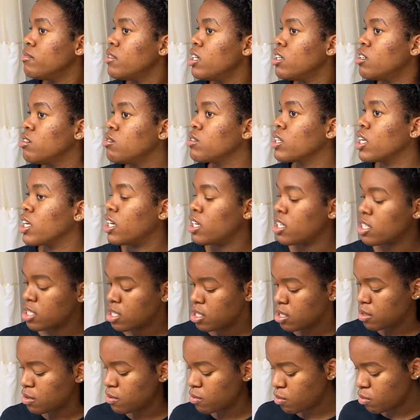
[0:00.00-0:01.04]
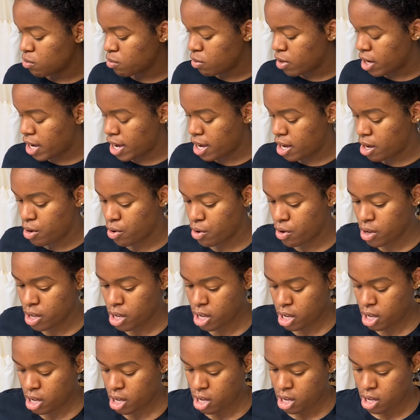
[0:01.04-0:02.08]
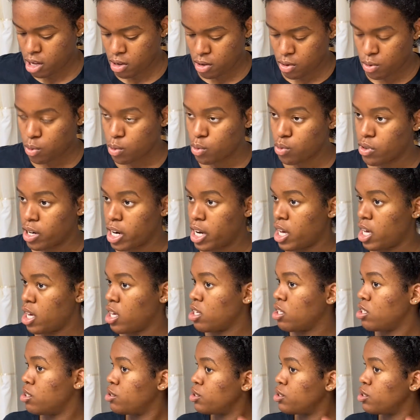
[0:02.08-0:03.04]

Oh yes, wow. Right,